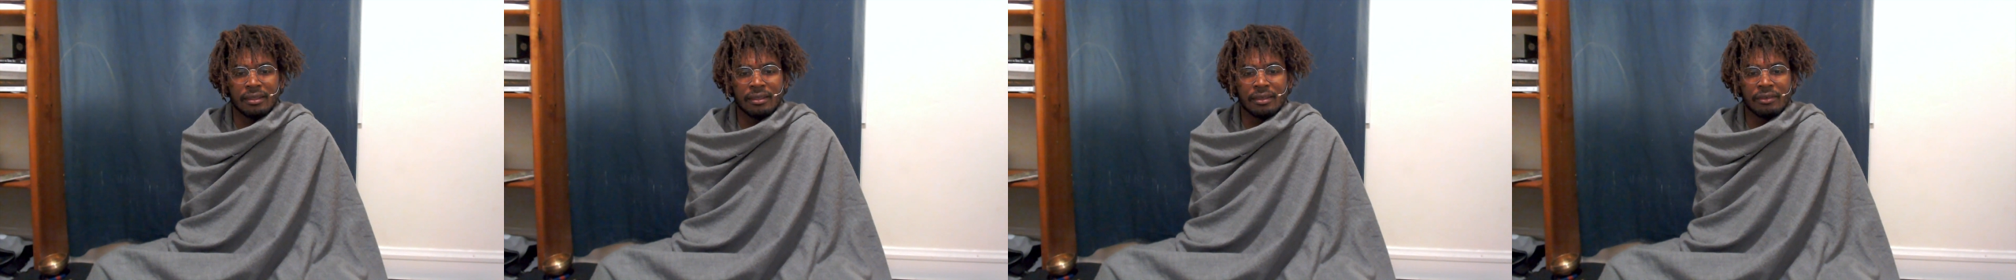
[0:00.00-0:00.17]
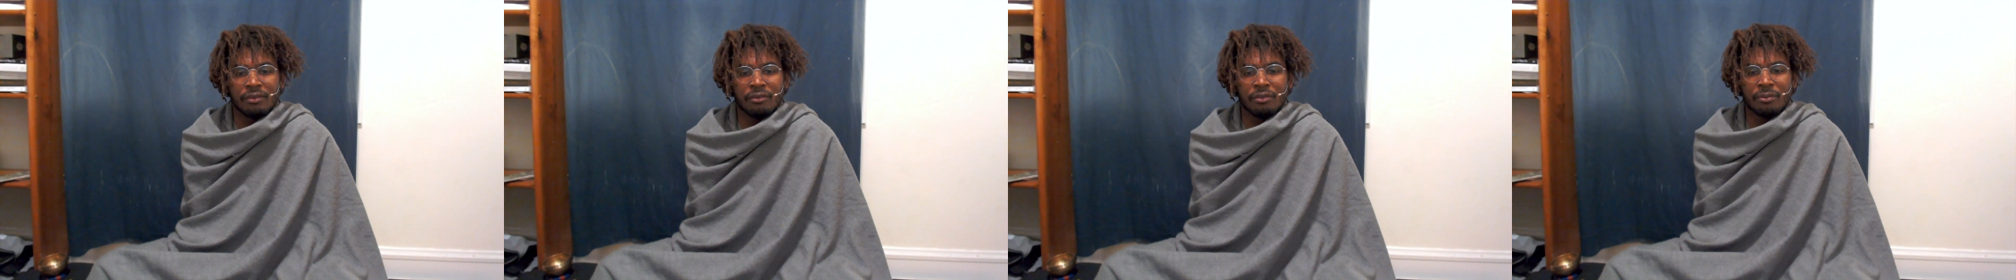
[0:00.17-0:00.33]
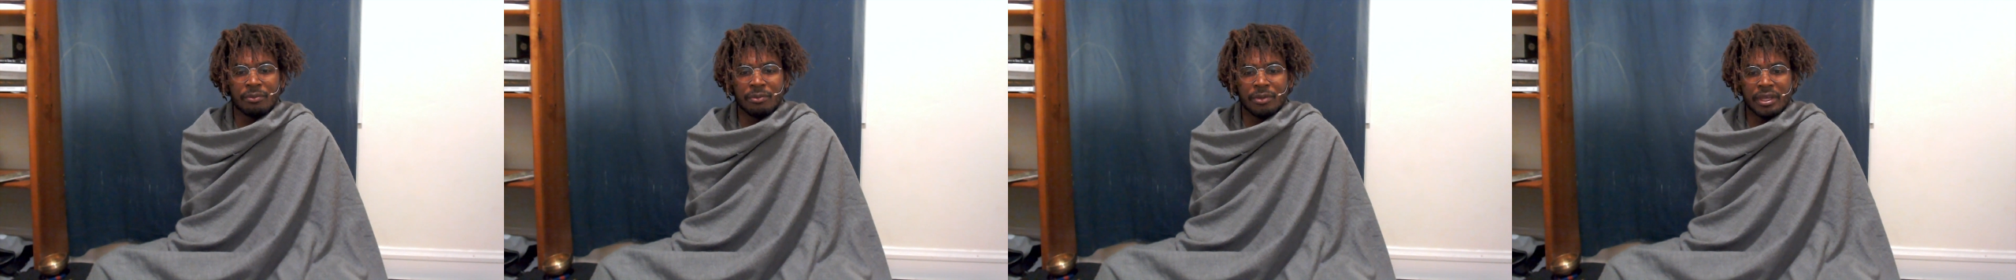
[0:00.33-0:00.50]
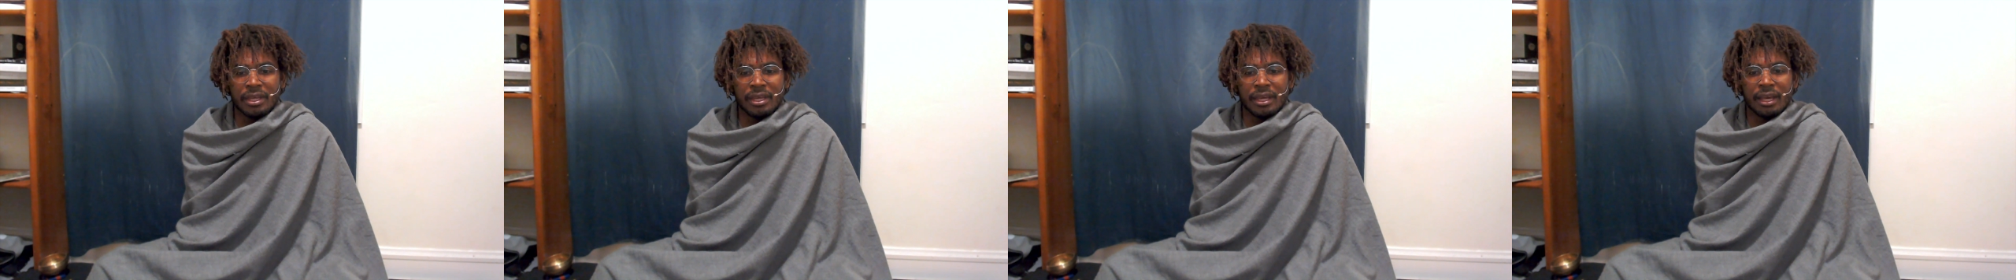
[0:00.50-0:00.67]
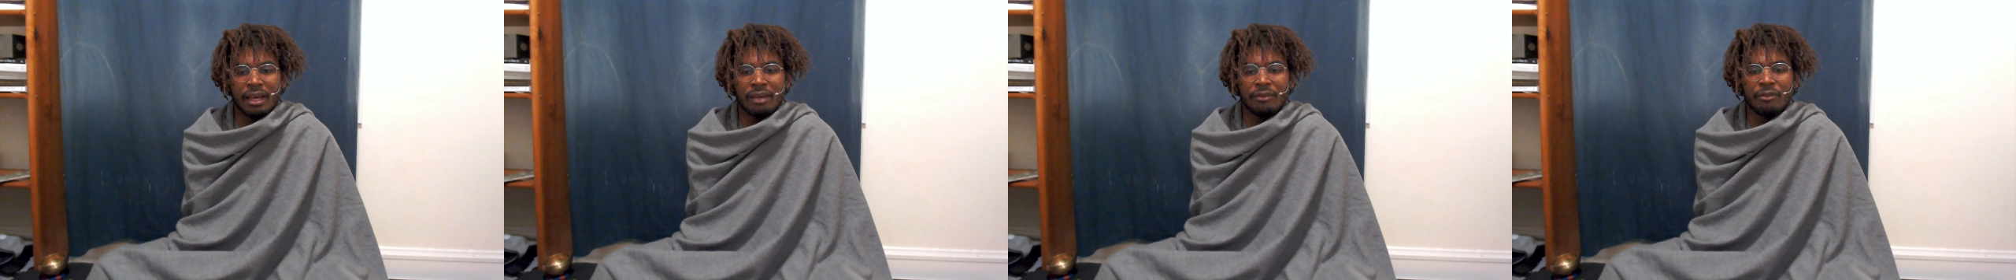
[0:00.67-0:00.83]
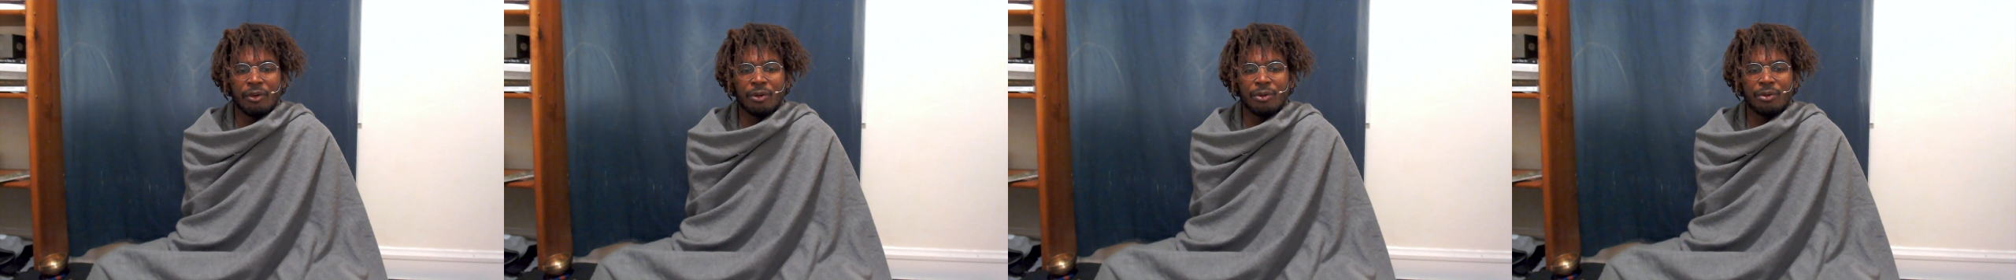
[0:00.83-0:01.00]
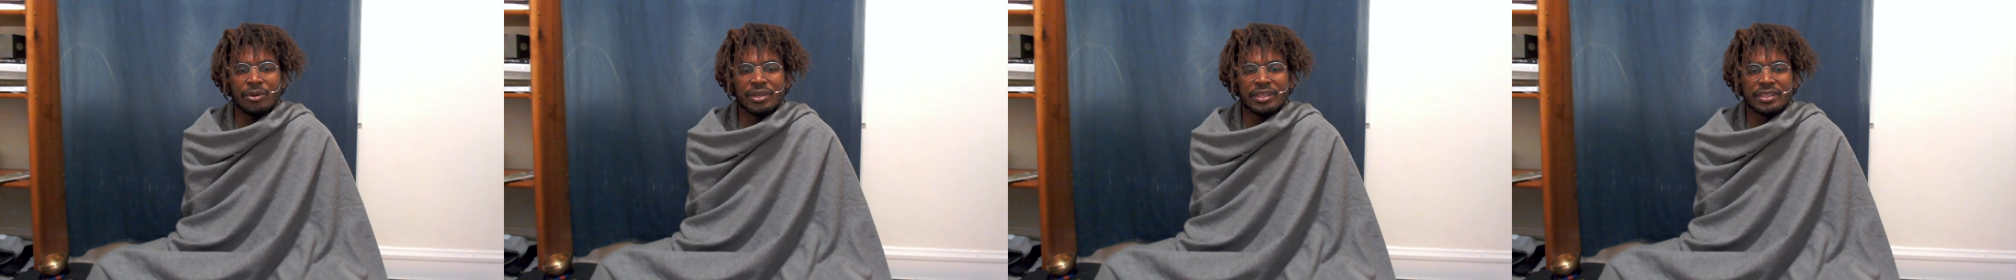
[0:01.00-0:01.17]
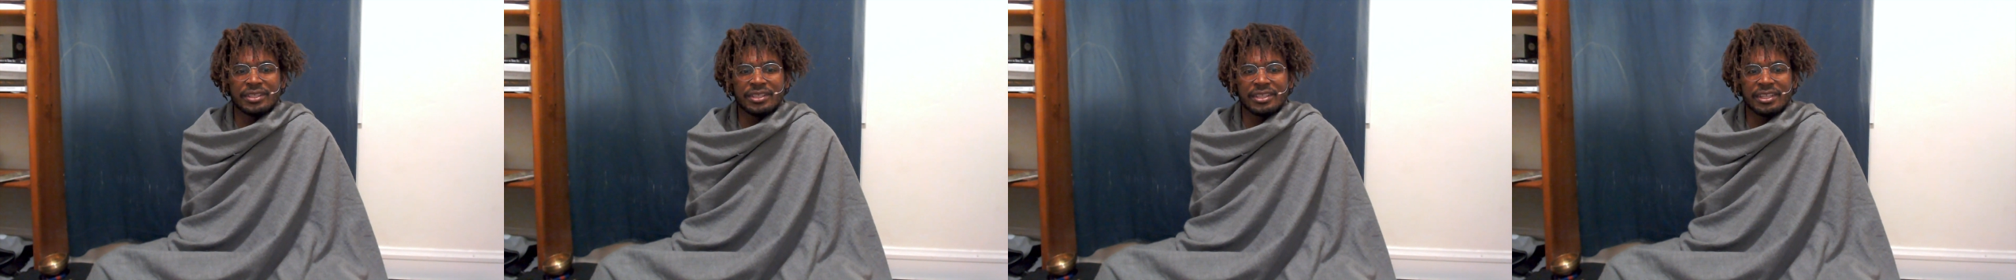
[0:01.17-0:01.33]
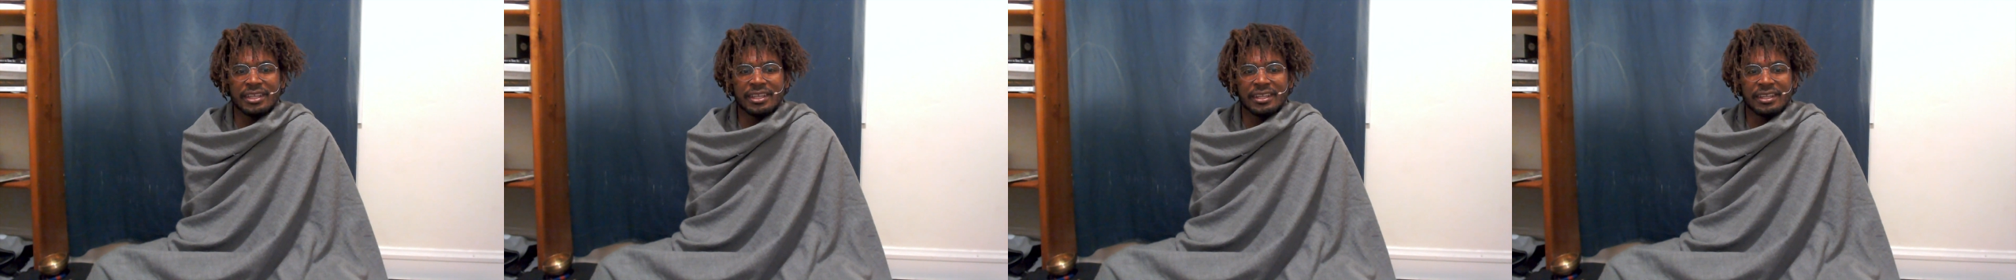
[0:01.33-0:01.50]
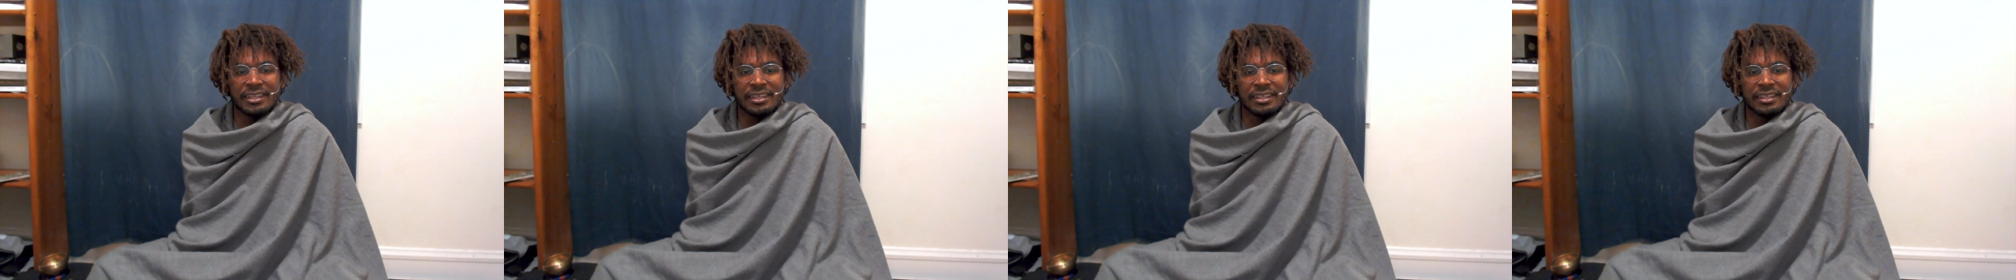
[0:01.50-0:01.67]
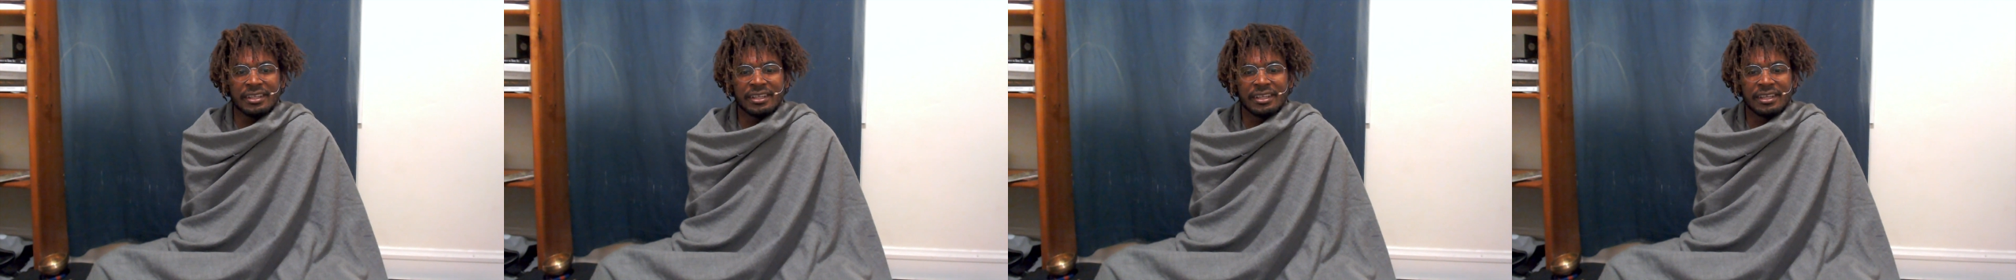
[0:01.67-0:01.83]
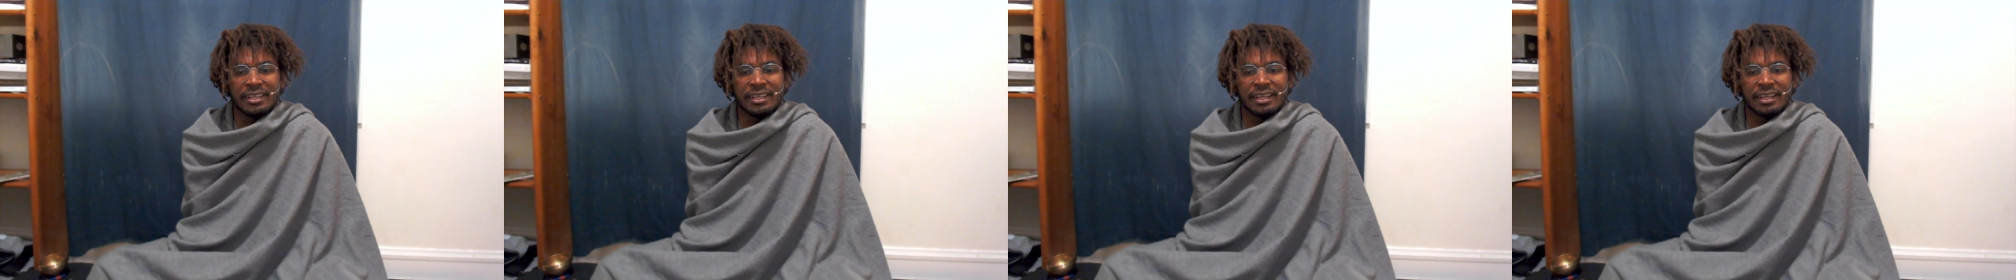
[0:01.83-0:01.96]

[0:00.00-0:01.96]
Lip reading: For me, I've always needed